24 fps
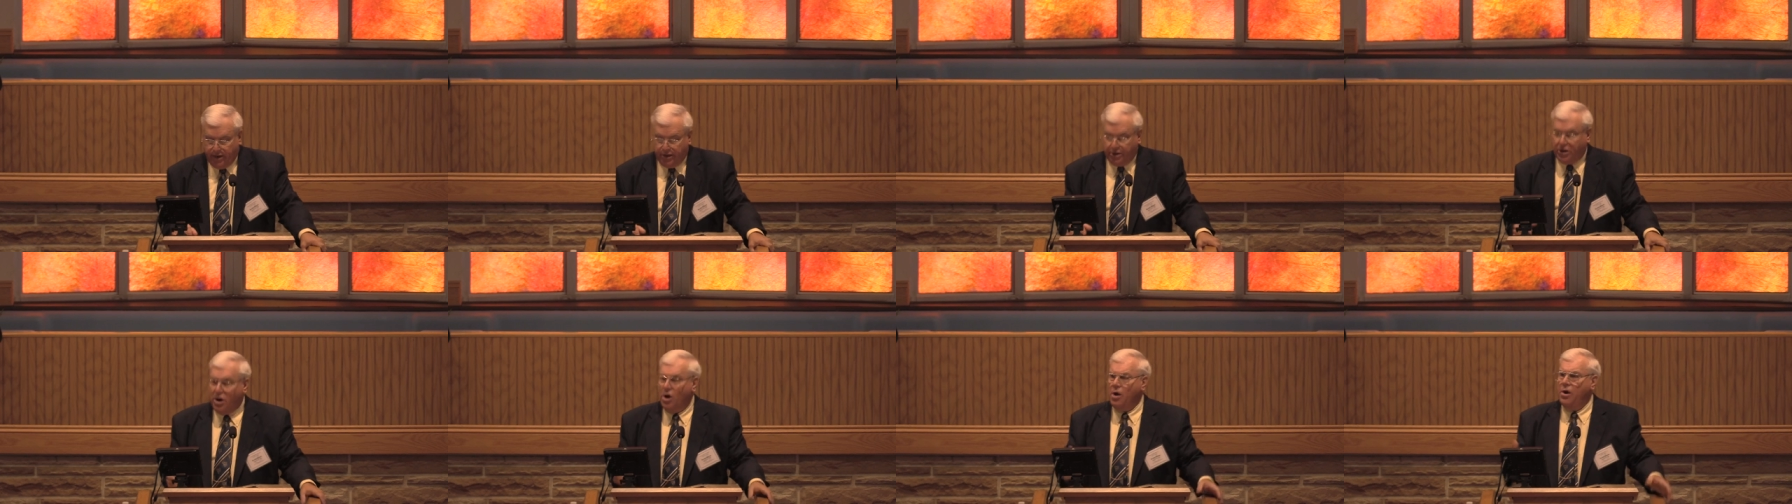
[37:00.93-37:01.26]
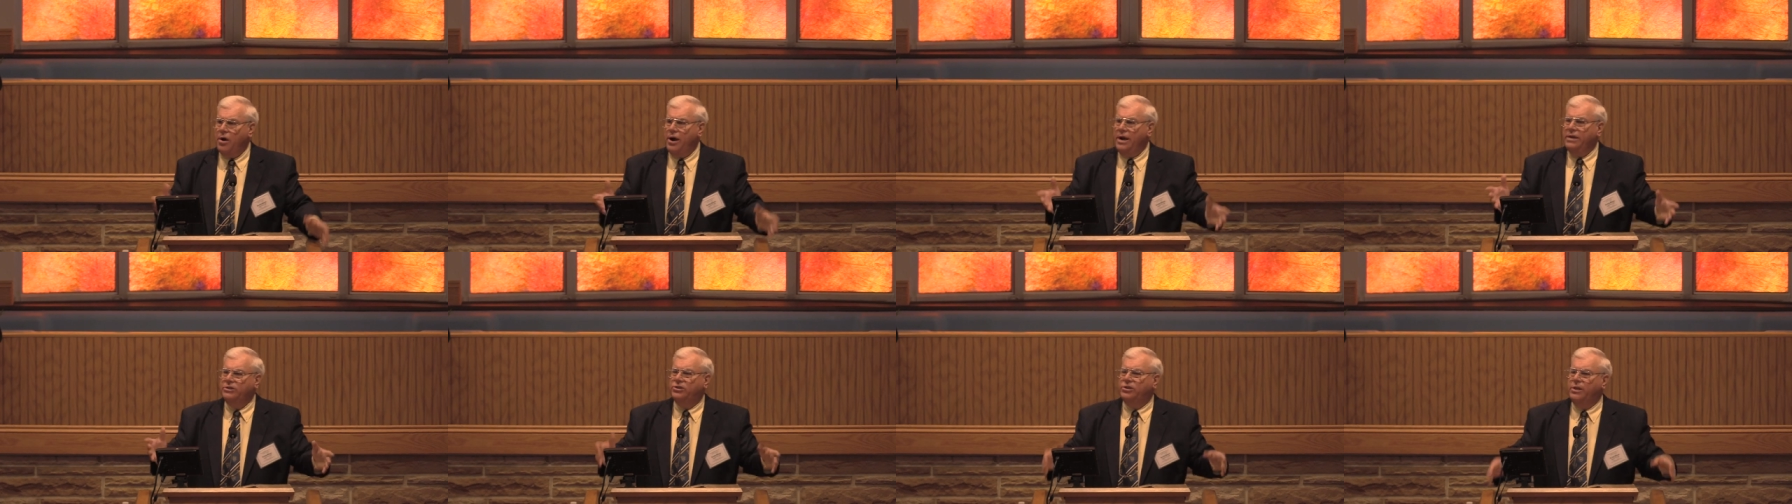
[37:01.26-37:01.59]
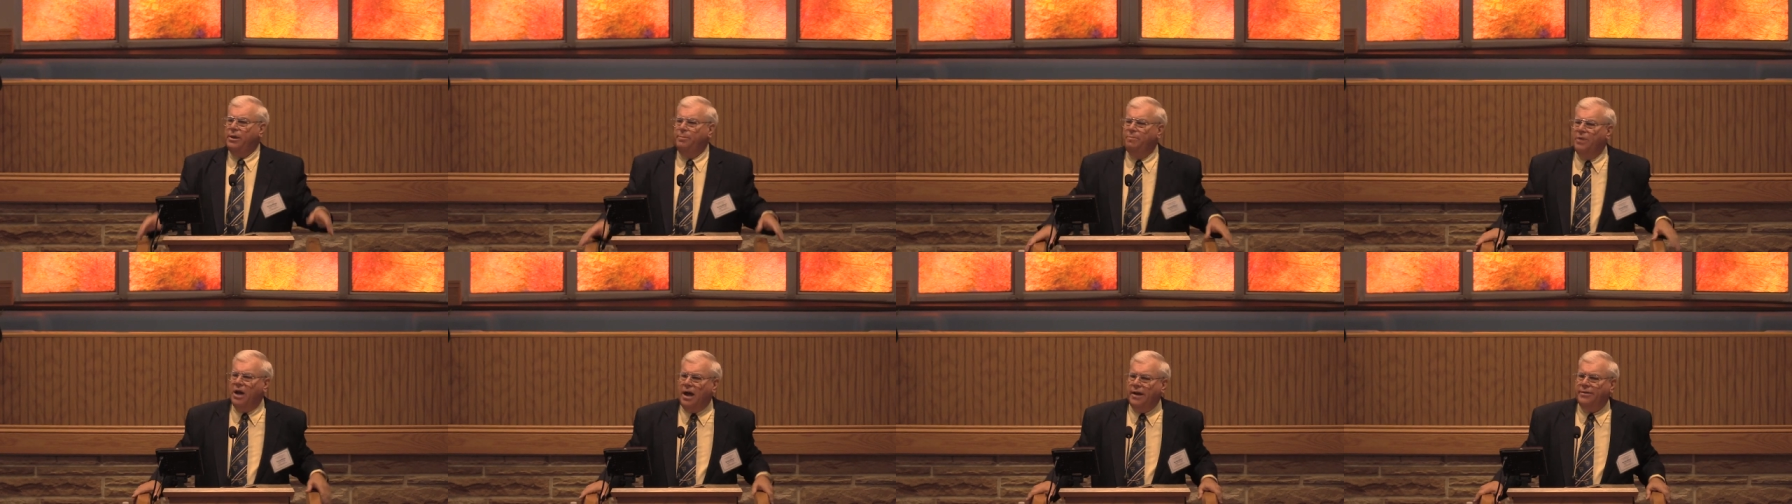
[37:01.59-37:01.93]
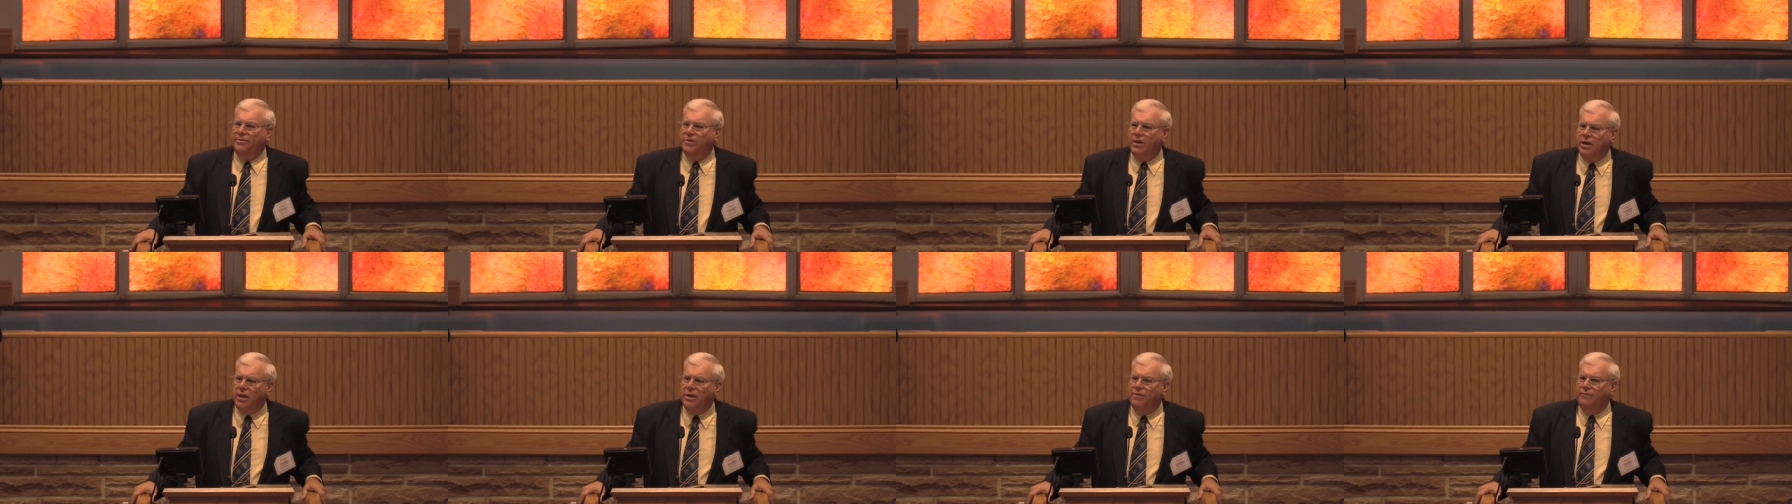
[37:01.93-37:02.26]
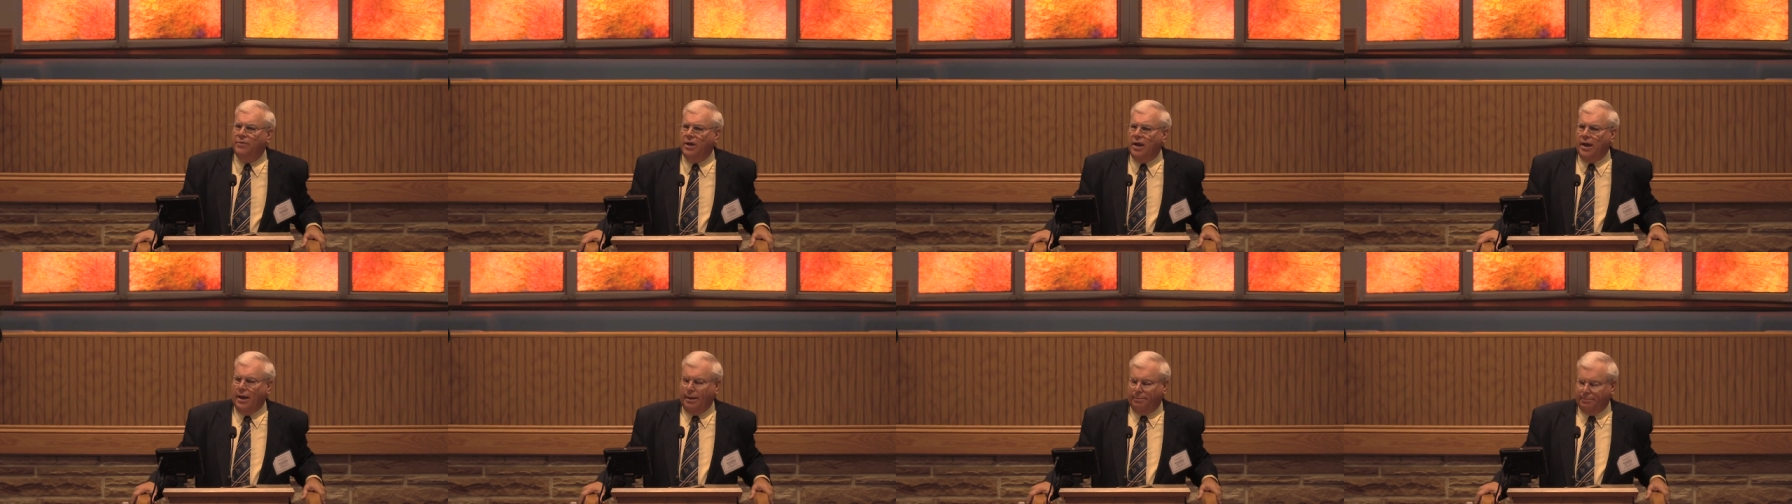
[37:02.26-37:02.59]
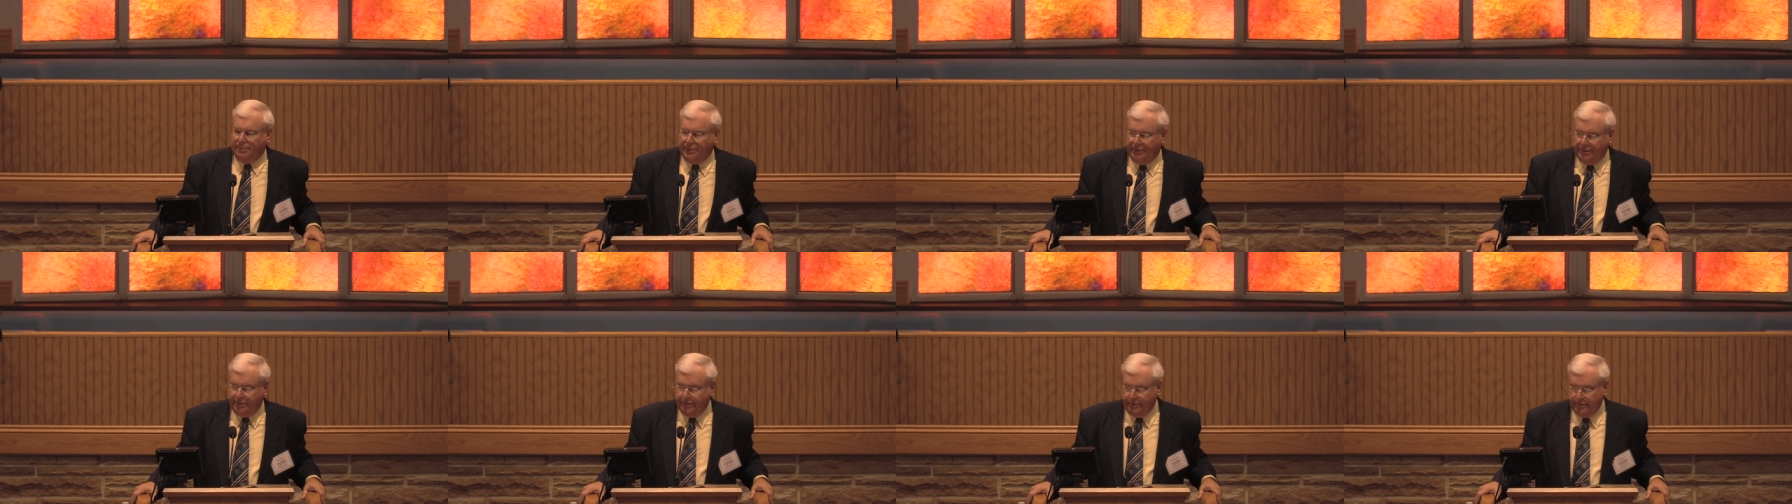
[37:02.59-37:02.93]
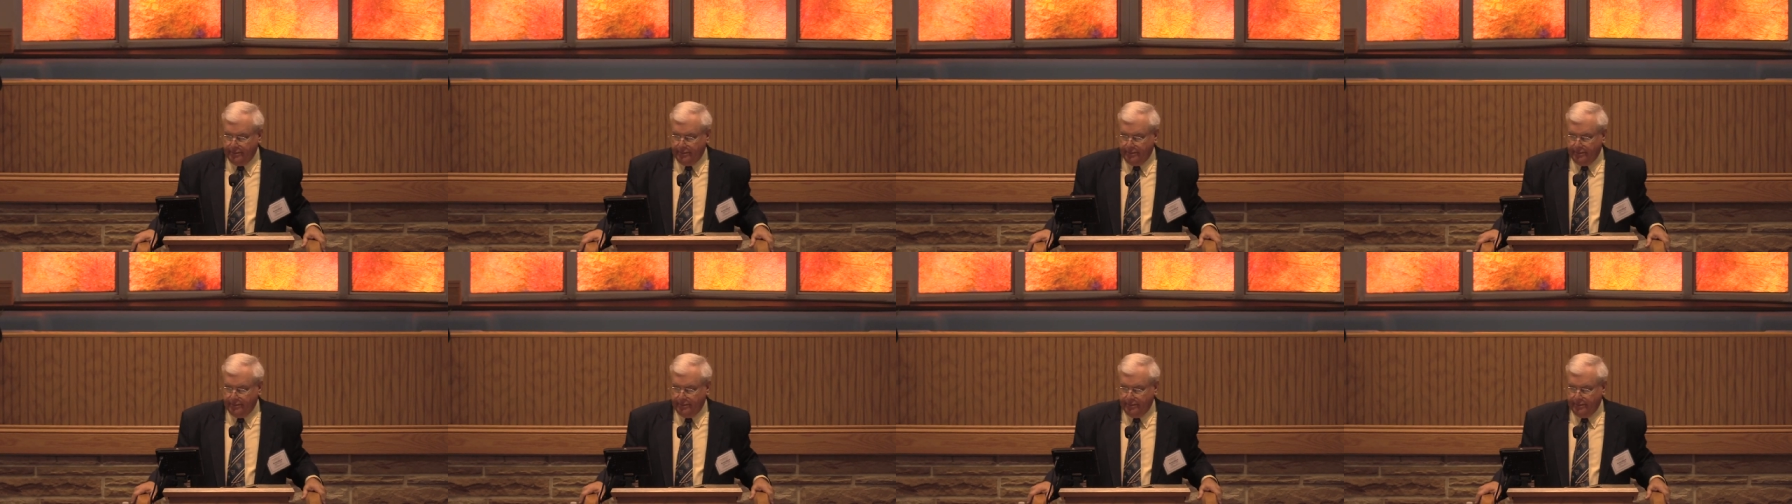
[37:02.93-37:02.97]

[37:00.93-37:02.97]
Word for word: and encourage them not to give up.